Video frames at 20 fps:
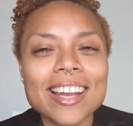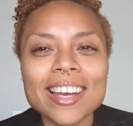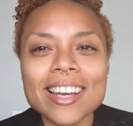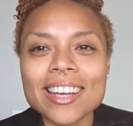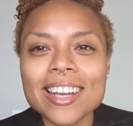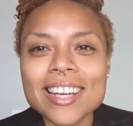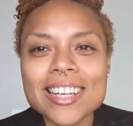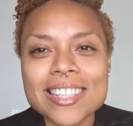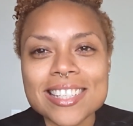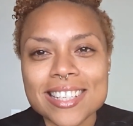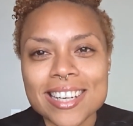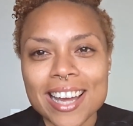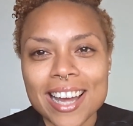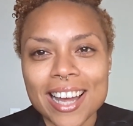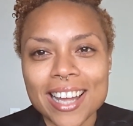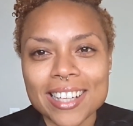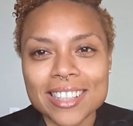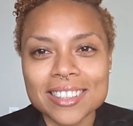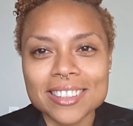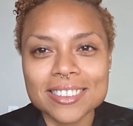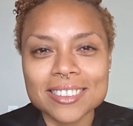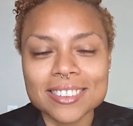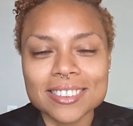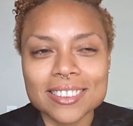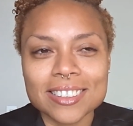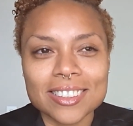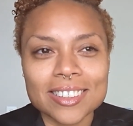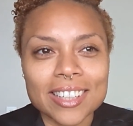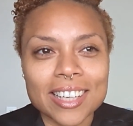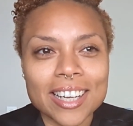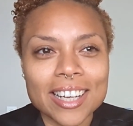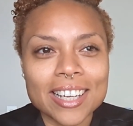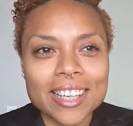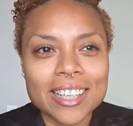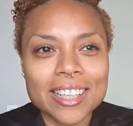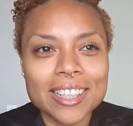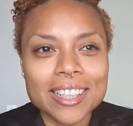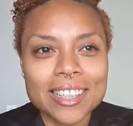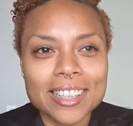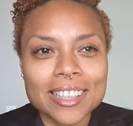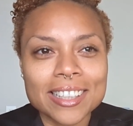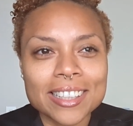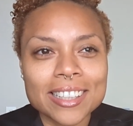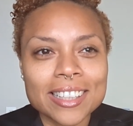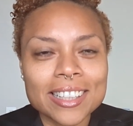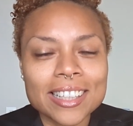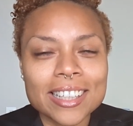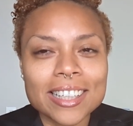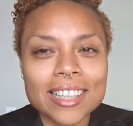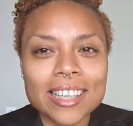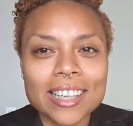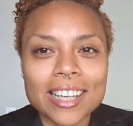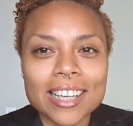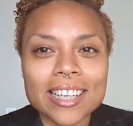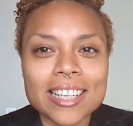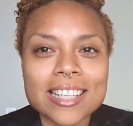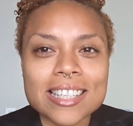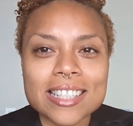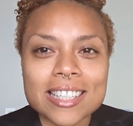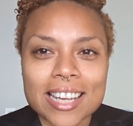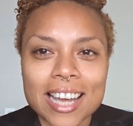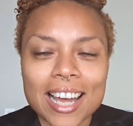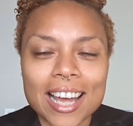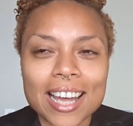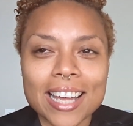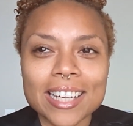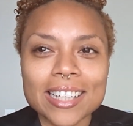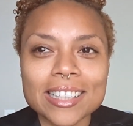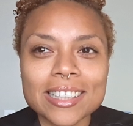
Let us not, okay? Let us not.